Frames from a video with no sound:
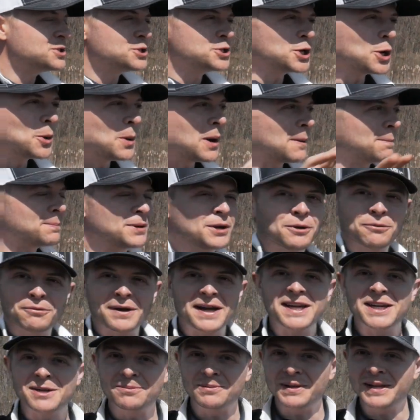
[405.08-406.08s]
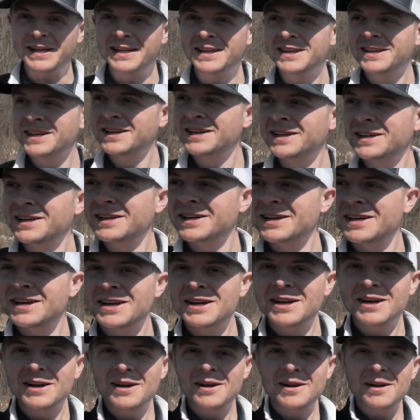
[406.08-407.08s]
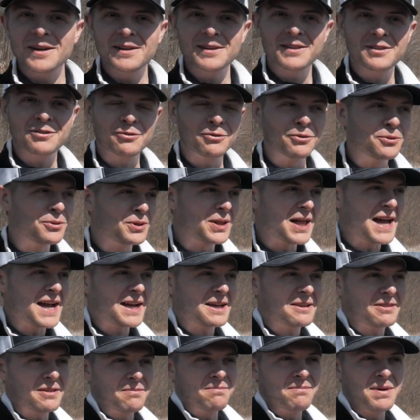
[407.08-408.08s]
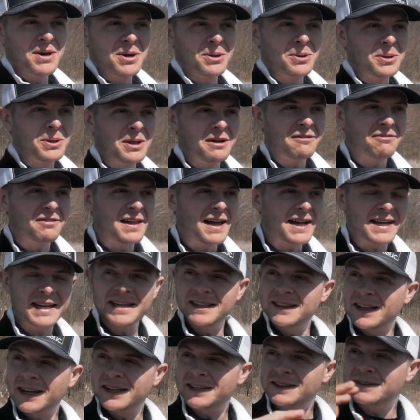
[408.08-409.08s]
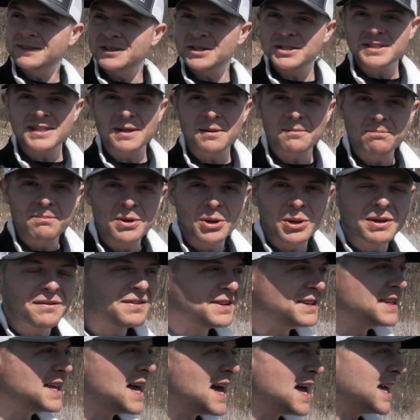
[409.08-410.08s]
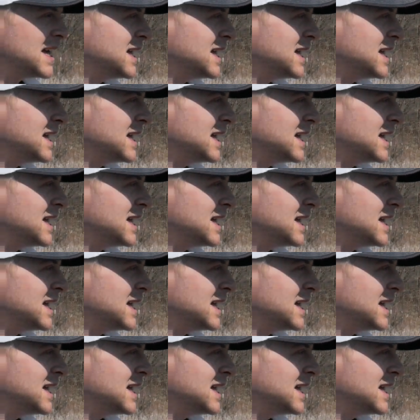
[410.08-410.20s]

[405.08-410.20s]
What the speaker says: show up here randomly through like the middle of like, in like just the middle of a day.